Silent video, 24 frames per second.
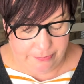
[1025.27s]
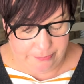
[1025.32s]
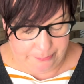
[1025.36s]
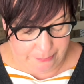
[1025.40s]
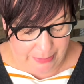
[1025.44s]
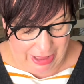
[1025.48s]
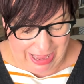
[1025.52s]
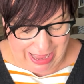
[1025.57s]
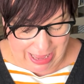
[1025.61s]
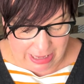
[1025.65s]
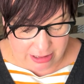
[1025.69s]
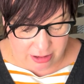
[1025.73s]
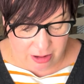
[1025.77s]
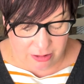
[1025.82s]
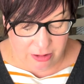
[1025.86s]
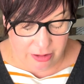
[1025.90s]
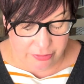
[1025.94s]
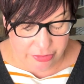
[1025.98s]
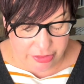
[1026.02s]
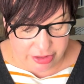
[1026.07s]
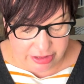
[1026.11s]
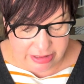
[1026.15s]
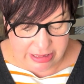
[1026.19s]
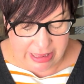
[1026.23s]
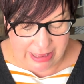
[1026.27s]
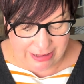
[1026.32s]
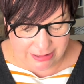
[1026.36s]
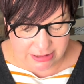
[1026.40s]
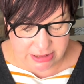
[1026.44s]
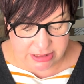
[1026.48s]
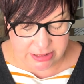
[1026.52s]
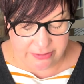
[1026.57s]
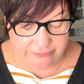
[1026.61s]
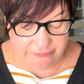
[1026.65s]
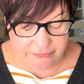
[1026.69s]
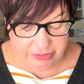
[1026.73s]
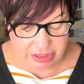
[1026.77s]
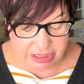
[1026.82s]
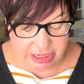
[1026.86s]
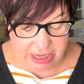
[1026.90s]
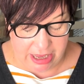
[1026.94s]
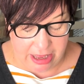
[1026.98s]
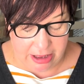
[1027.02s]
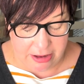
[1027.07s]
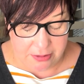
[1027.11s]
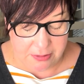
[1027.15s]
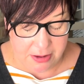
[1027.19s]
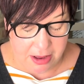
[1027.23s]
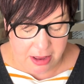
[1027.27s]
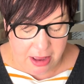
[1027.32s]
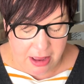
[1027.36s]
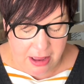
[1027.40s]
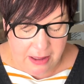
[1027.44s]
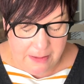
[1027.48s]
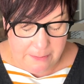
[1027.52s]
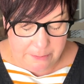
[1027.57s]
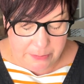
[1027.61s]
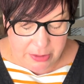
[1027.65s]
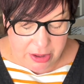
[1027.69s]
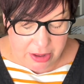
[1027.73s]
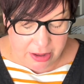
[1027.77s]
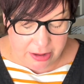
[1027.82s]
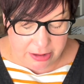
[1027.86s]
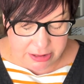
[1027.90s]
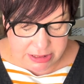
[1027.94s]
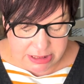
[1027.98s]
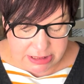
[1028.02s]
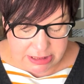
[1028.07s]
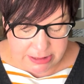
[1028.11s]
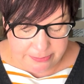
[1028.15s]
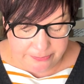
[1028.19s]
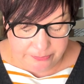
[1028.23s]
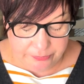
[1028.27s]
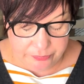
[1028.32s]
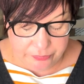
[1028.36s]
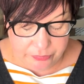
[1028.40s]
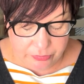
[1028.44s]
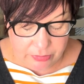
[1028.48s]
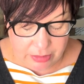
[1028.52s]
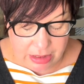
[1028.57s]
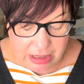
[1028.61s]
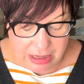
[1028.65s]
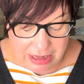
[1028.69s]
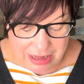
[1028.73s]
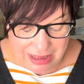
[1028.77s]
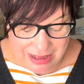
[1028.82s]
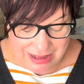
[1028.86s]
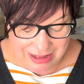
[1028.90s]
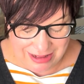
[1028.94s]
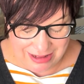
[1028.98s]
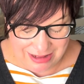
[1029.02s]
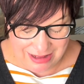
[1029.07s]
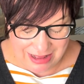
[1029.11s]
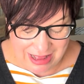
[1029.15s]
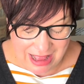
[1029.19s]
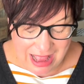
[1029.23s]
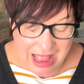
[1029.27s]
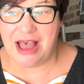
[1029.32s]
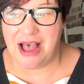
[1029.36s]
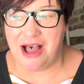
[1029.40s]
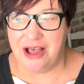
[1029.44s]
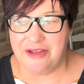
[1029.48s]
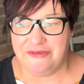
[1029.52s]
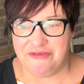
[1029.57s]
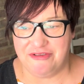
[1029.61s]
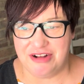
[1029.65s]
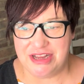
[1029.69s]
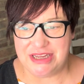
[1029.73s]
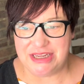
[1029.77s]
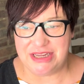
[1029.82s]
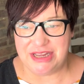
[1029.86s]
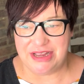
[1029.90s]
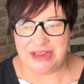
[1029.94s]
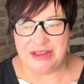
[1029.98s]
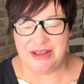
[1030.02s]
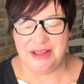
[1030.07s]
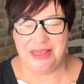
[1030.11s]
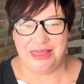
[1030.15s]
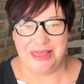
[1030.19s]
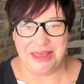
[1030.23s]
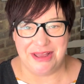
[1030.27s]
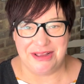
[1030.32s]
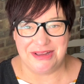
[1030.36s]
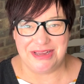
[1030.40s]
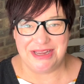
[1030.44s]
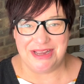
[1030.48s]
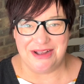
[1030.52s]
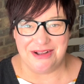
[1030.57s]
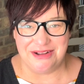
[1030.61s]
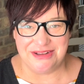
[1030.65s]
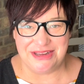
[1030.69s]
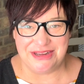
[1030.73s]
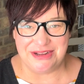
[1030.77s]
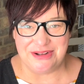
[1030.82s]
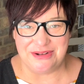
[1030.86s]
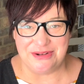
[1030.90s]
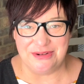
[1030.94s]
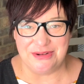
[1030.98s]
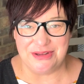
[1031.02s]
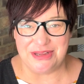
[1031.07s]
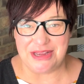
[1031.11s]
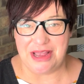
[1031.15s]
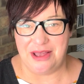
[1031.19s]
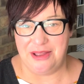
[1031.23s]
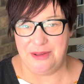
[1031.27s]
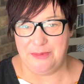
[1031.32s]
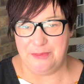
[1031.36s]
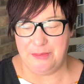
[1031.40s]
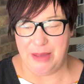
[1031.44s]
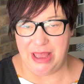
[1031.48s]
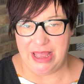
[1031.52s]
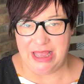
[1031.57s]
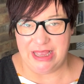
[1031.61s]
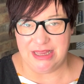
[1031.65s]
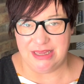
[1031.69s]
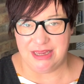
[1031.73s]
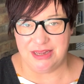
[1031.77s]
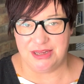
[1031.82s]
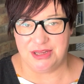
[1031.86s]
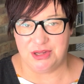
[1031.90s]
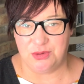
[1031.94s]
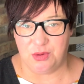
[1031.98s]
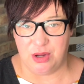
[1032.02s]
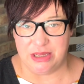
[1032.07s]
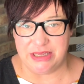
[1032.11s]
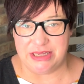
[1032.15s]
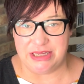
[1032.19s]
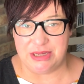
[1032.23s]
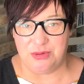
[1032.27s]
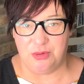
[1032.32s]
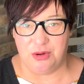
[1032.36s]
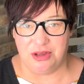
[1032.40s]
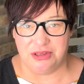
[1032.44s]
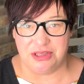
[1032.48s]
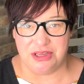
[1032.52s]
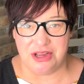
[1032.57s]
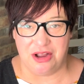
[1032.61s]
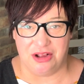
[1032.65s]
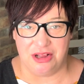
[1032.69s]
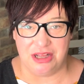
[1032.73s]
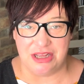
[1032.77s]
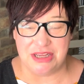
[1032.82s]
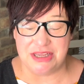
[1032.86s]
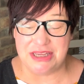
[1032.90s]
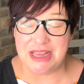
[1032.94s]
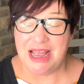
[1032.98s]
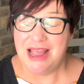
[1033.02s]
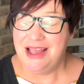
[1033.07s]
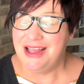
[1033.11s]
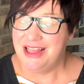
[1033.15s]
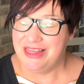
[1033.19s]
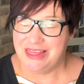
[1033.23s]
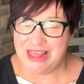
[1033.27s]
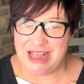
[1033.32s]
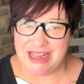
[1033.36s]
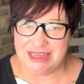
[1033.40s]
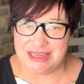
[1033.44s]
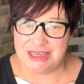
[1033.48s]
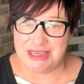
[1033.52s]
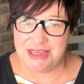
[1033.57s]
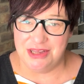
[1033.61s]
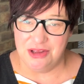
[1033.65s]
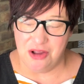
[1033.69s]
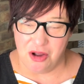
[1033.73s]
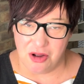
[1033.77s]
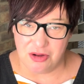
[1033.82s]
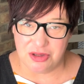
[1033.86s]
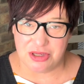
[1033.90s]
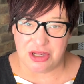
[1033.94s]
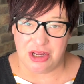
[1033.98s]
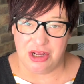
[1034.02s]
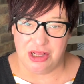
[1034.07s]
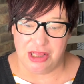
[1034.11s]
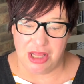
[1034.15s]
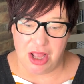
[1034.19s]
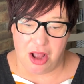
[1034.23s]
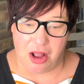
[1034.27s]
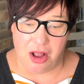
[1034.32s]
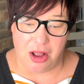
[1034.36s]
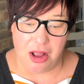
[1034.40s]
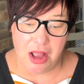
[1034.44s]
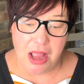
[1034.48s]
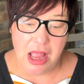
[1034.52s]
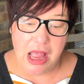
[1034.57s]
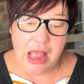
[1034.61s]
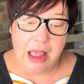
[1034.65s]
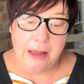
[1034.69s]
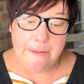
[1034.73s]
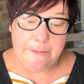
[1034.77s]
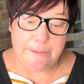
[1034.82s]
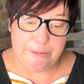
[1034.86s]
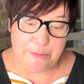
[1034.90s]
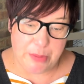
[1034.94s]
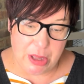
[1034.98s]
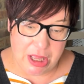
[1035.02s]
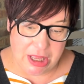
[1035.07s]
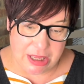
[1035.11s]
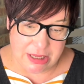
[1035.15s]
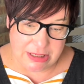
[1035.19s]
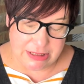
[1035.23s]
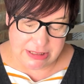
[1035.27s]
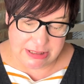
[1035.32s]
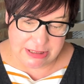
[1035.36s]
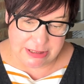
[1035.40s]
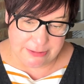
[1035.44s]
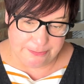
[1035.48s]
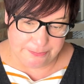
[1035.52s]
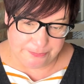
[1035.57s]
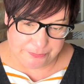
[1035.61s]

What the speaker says: back on the next video. But I've written 30 articles and made $21. That's not a lot. But